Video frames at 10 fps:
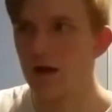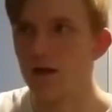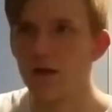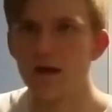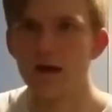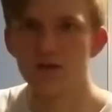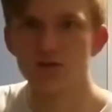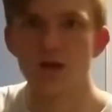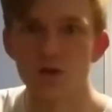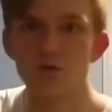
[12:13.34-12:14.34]
I
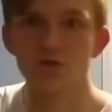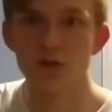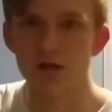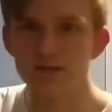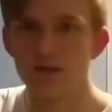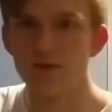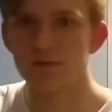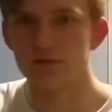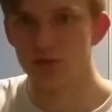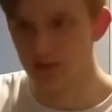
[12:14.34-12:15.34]
actually got good shots on that I
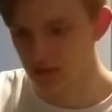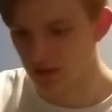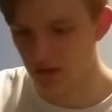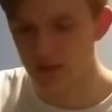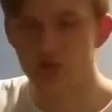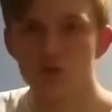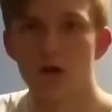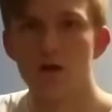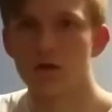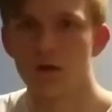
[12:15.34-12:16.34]
was adjusted on. I
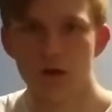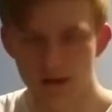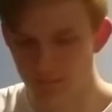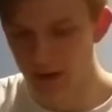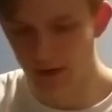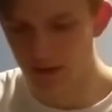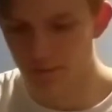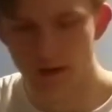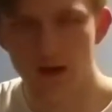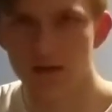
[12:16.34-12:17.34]
struck and buried
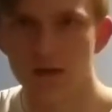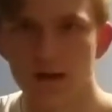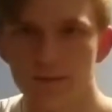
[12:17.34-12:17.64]
a pocket.